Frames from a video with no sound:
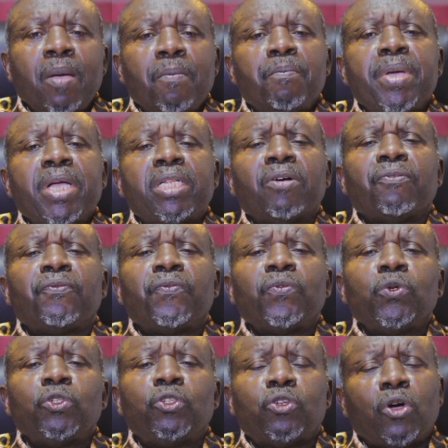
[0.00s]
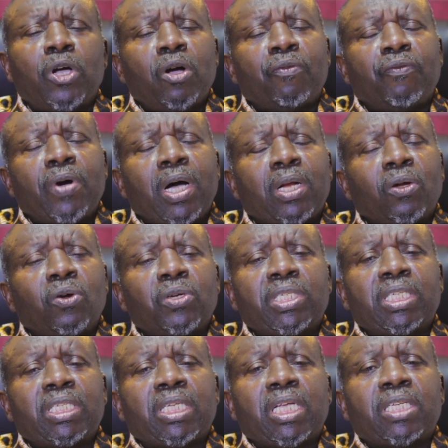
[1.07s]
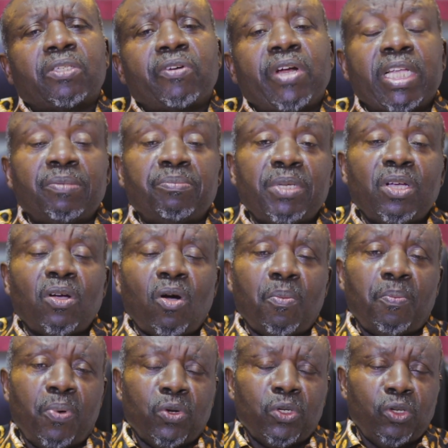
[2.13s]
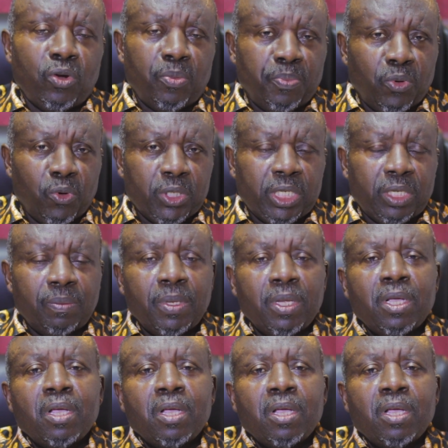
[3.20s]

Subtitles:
May the full joy of our Lord Jesus Christ be upon your portion.